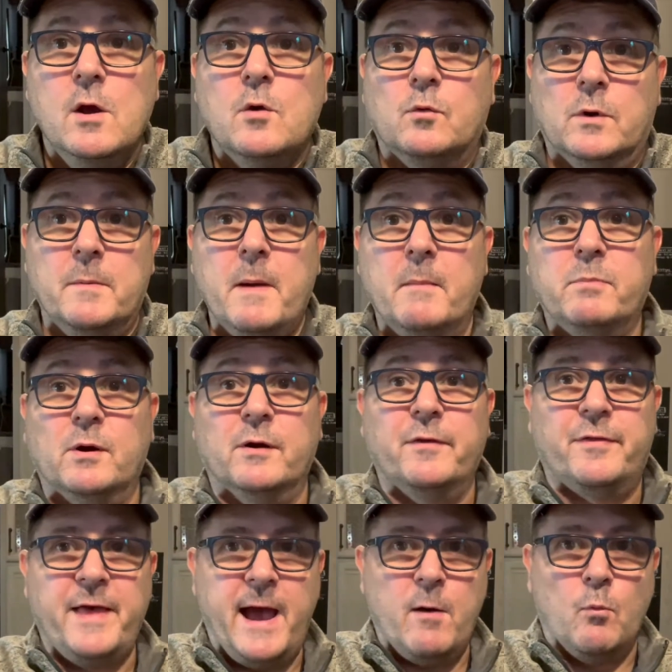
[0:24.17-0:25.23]
remember
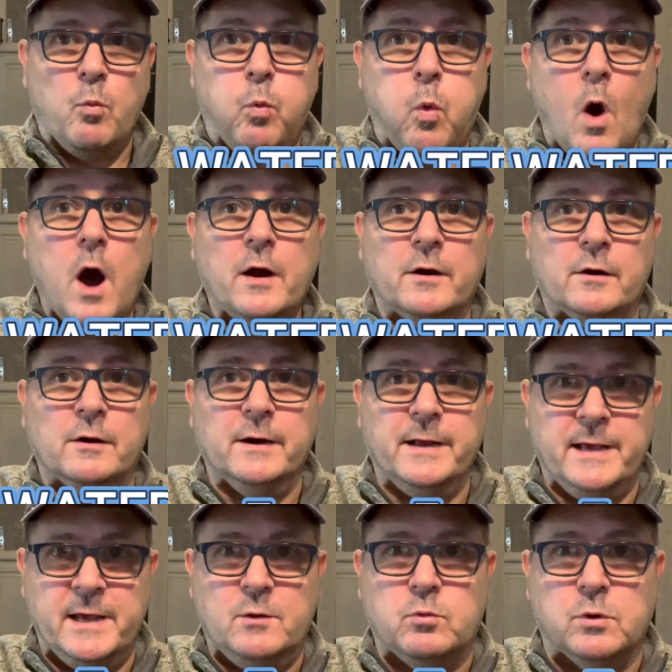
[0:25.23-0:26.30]
that water
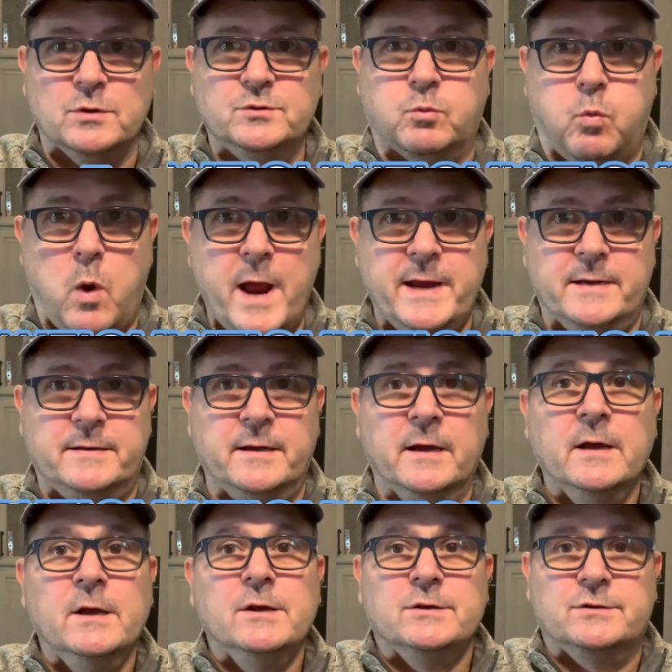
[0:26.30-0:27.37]
equals weight.
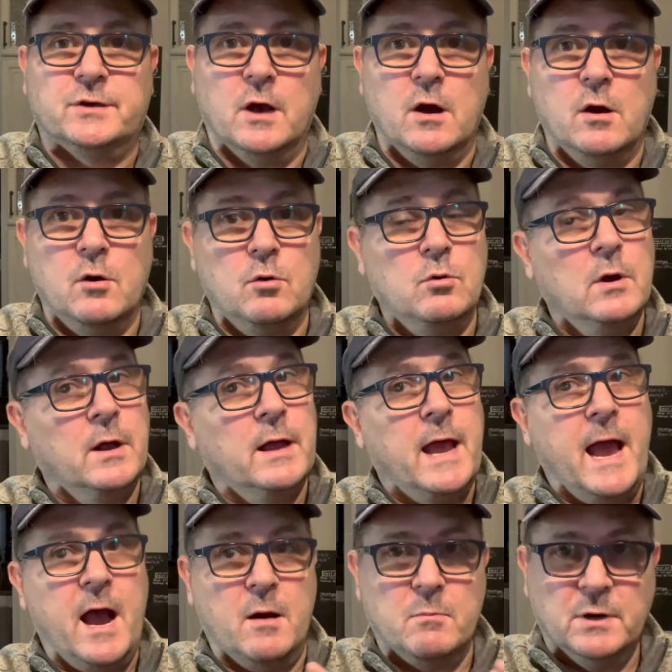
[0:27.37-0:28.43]
So
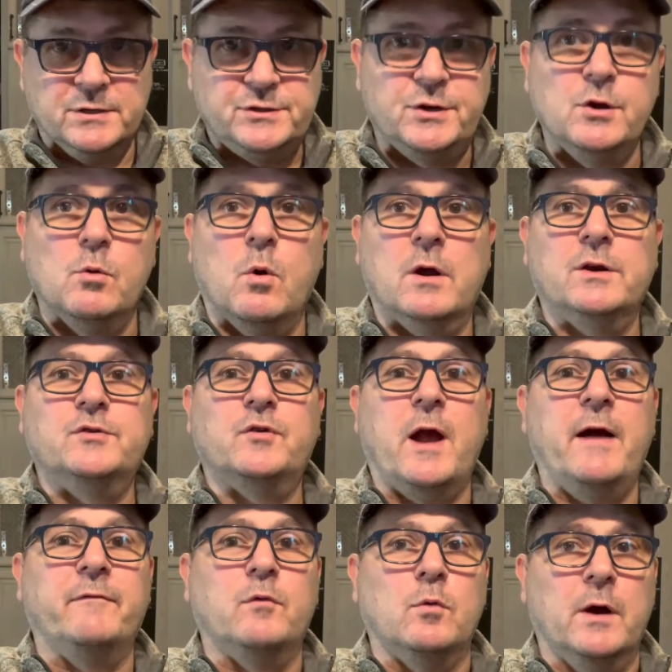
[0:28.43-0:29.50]
how much do you want to
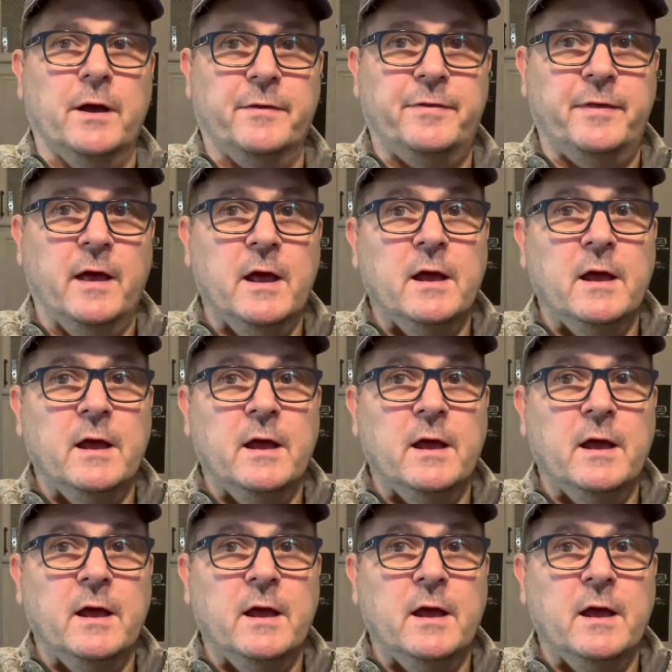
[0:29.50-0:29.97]
travel with?